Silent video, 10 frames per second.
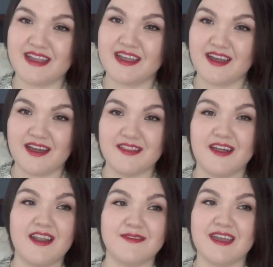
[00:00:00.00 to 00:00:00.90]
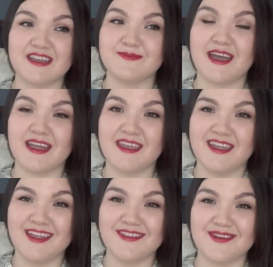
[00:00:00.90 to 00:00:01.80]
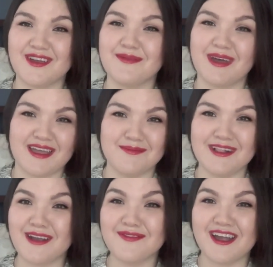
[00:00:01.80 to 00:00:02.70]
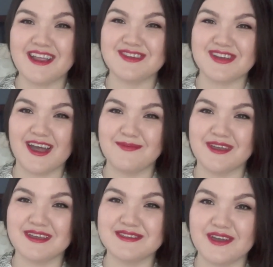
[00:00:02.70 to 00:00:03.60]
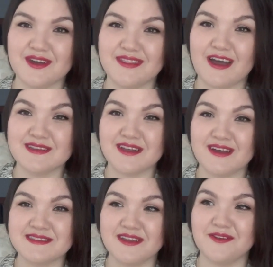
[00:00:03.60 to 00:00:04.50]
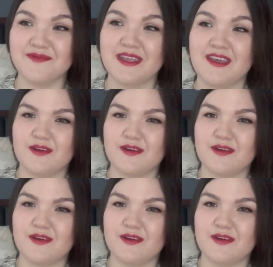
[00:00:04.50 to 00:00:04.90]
I got a lot of cashback during my Black Friday shopping, so that was awesome.